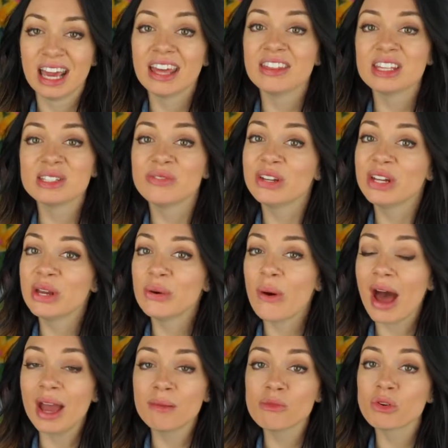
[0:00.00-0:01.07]
In this video,
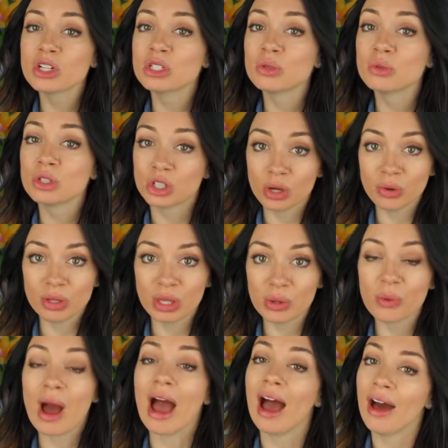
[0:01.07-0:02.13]
I'm going to show
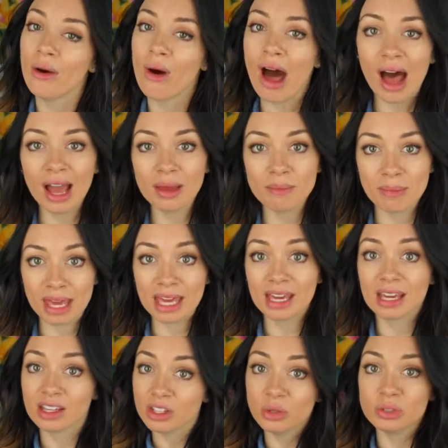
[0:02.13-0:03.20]
you how I
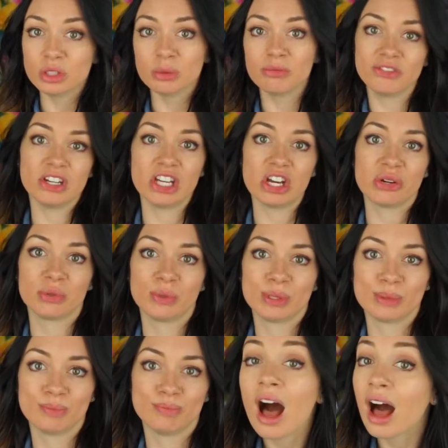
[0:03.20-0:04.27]
make YouTube
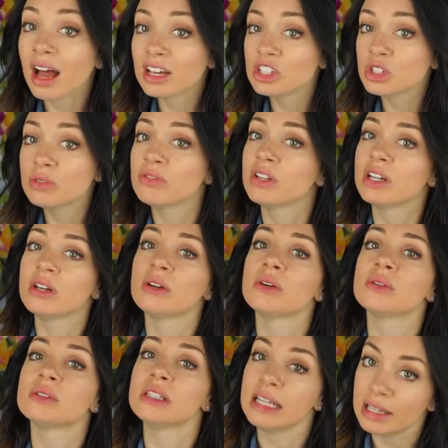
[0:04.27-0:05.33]
videos. I shoot
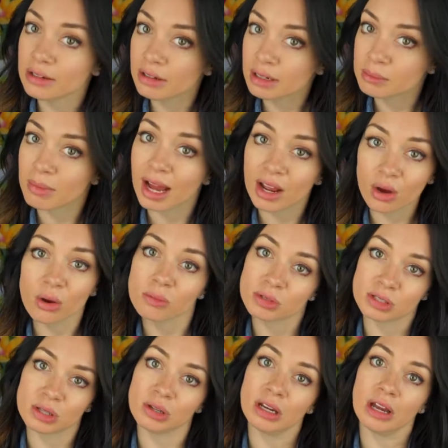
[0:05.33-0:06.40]
videos here in my home
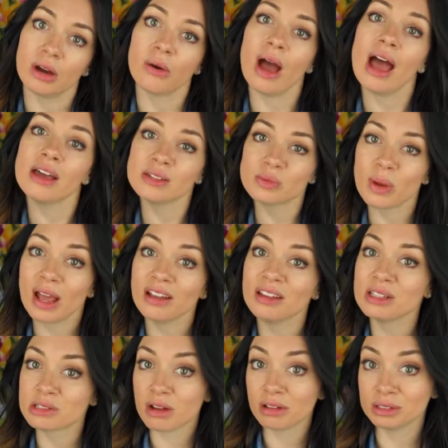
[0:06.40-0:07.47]
studio as well
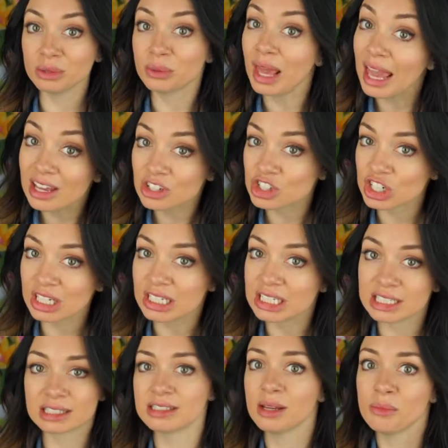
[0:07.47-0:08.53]
as on location
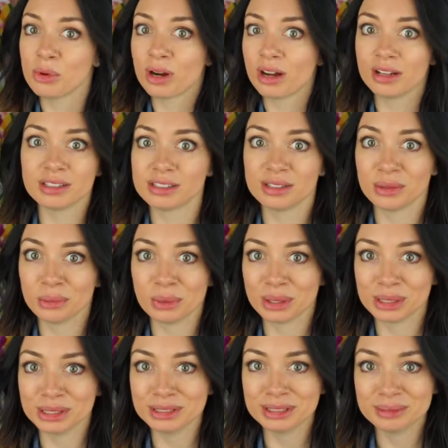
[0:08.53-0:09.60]
somewhere else in the
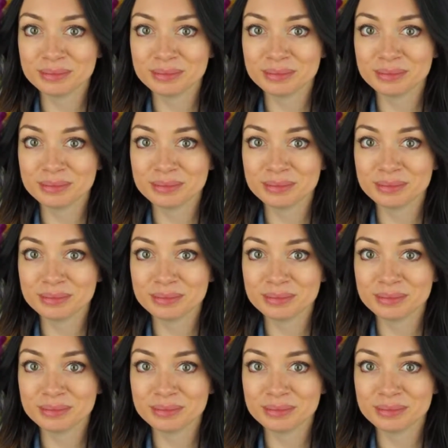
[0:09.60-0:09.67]
world.